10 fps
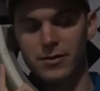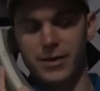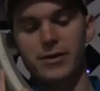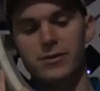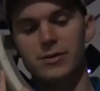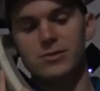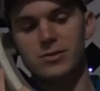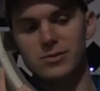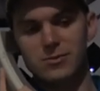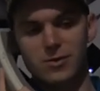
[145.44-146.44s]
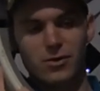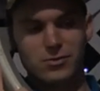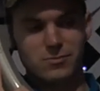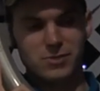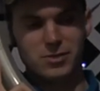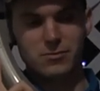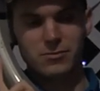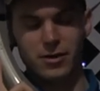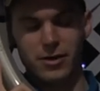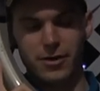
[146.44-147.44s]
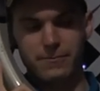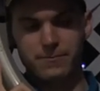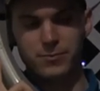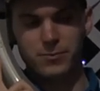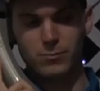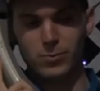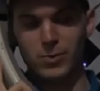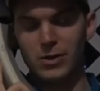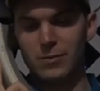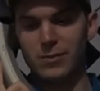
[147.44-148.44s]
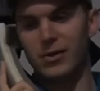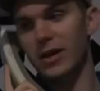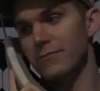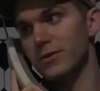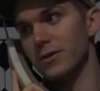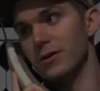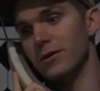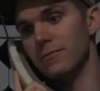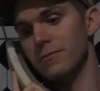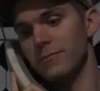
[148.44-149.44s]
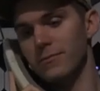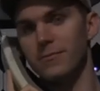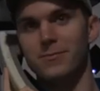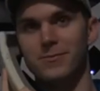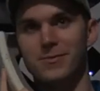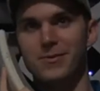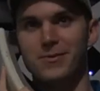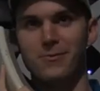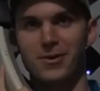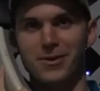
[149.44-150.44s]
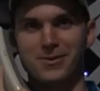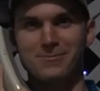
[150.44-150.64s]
Oh yeah, it's it's an awesome deal. Um, we're thinking about having. Uh, well.